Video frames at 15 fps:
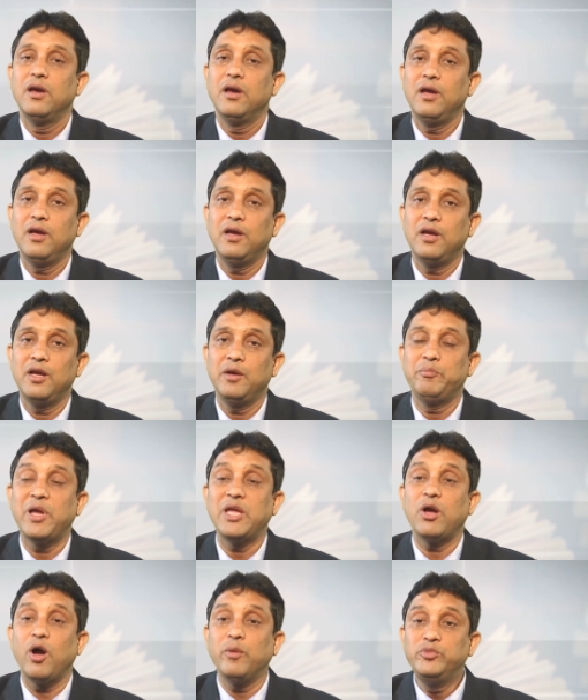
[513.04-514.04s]

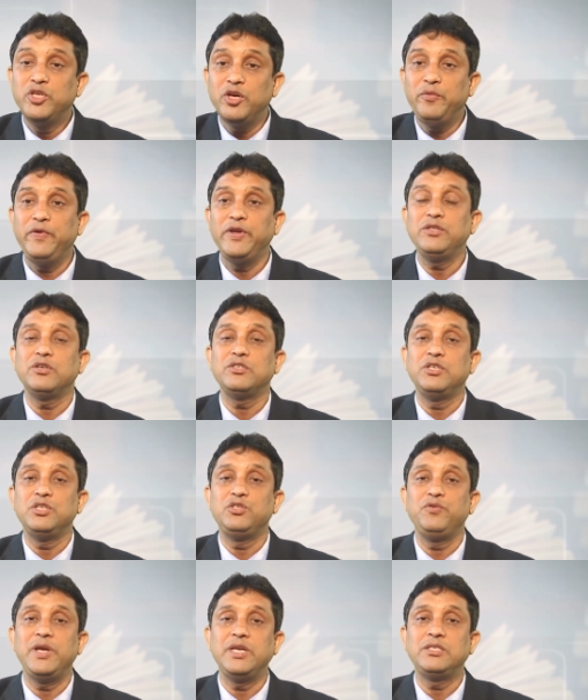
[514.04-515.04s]
by observing the
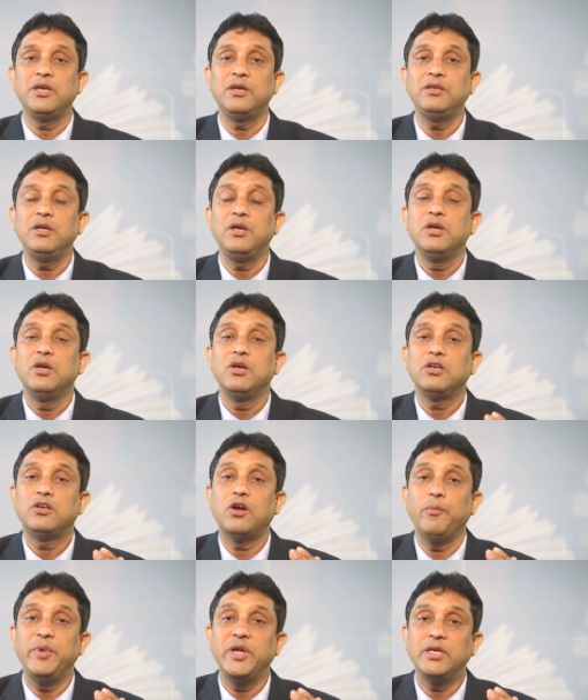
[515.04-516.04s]
situation,
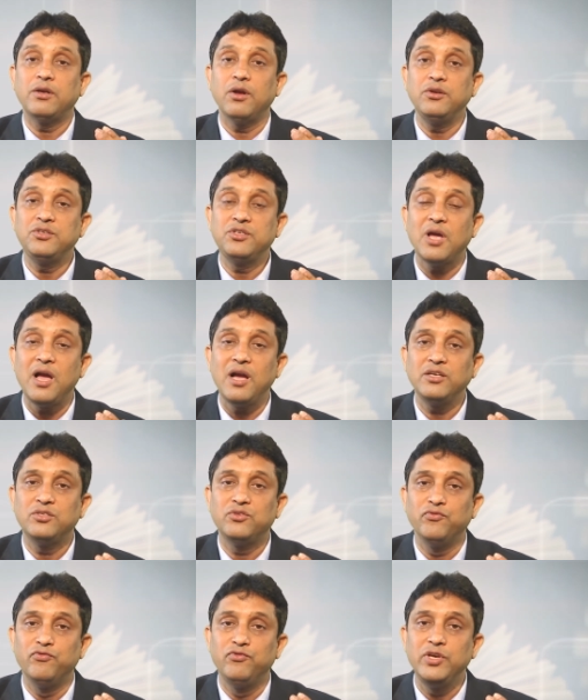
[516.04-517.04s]
coming
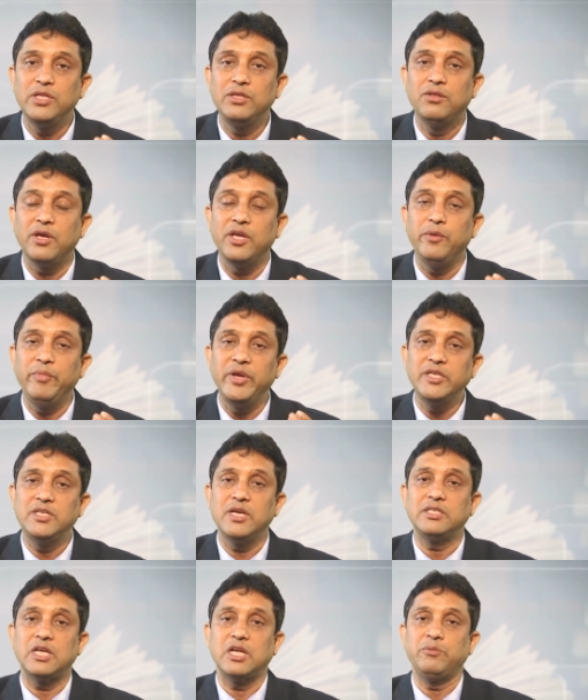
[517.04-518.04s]
contact with the
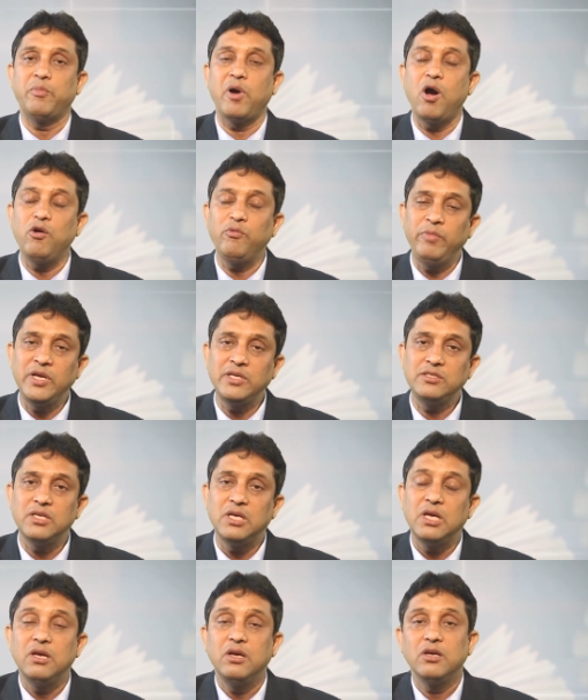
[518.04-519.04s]
immediate environment,
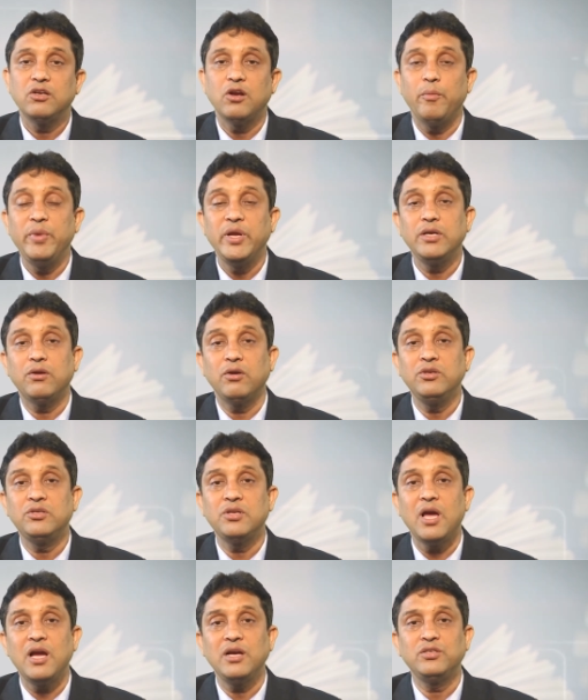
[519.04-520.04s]
coming
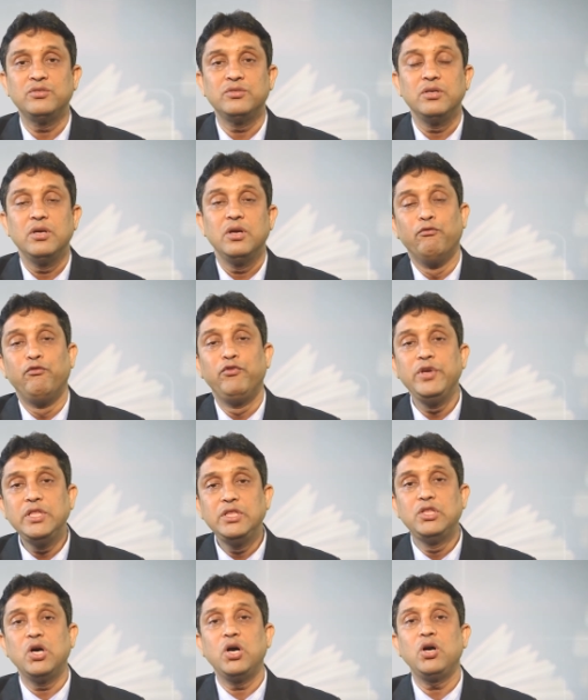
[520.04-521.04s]
contact
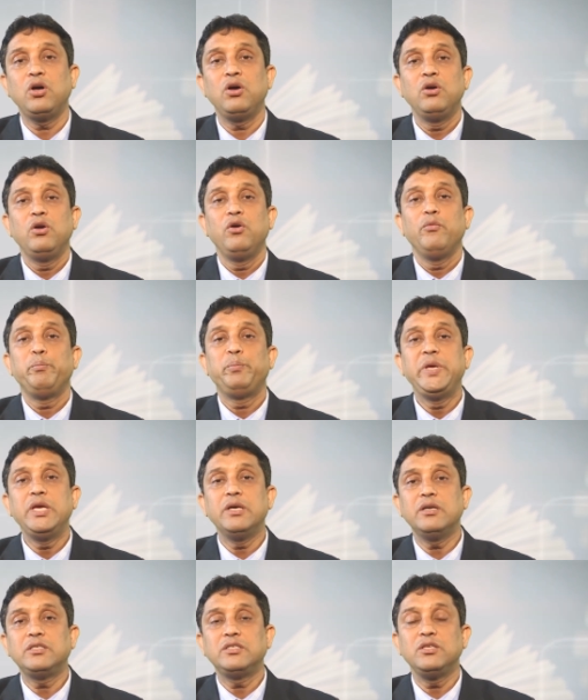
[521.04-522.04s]
with the
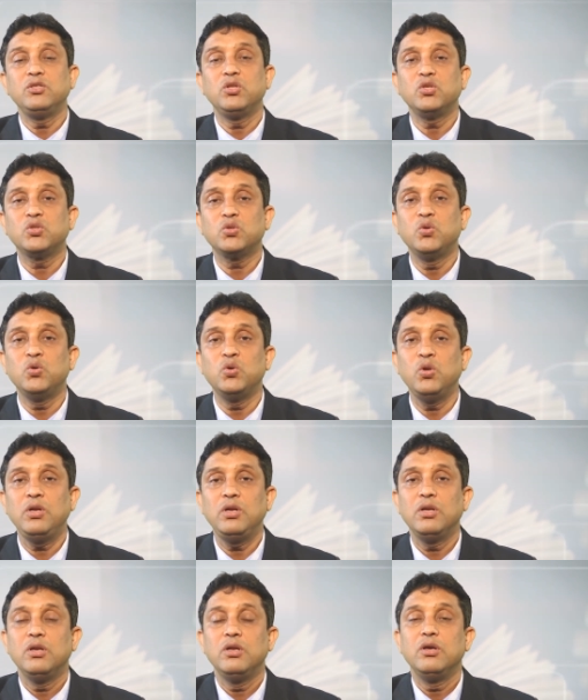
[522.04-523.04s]
peers in the
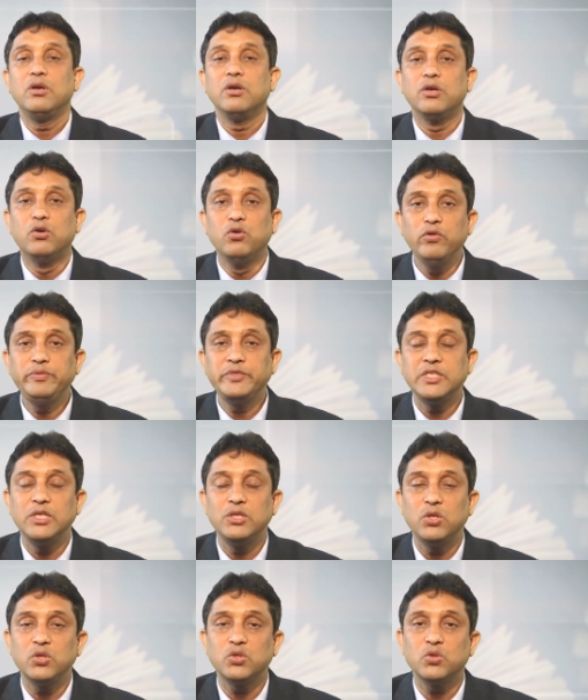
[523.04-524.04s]
school, groups
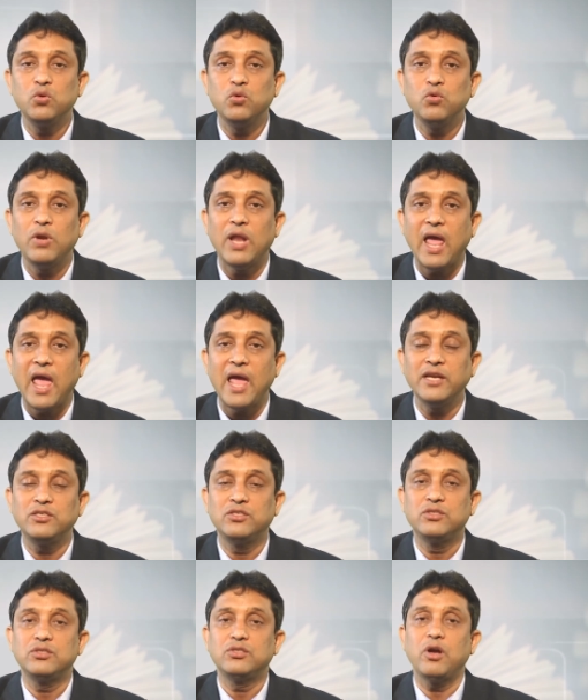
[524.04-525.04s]
in the school,
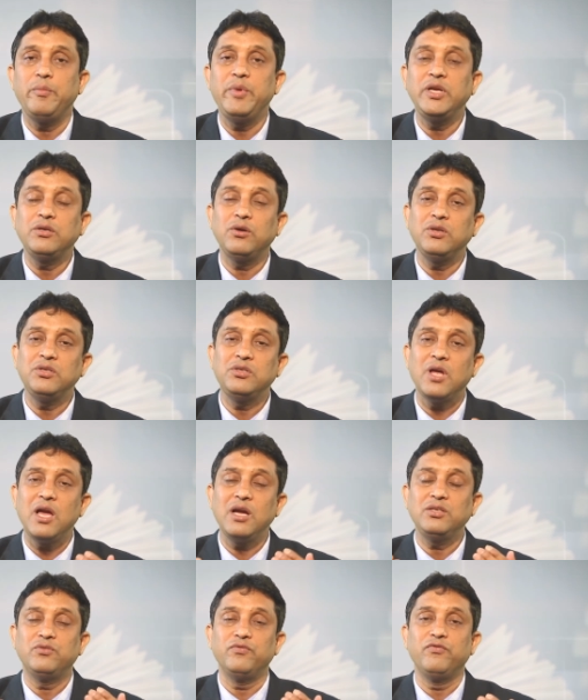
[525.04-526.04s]
and coming
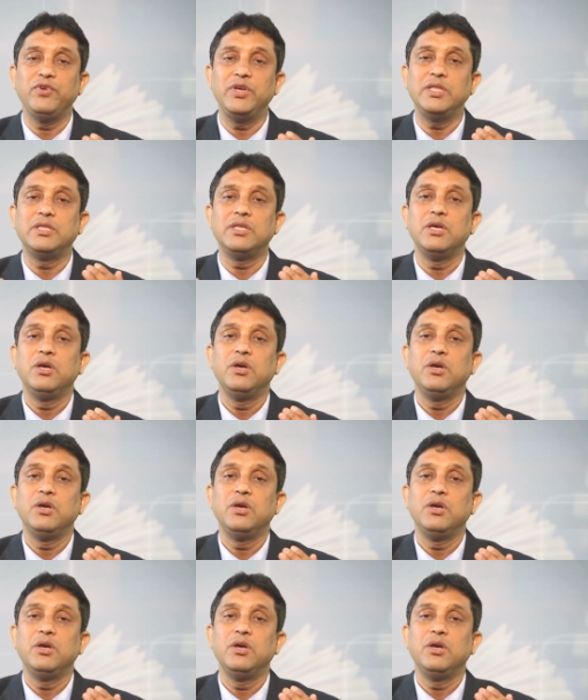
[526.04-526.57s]
contact with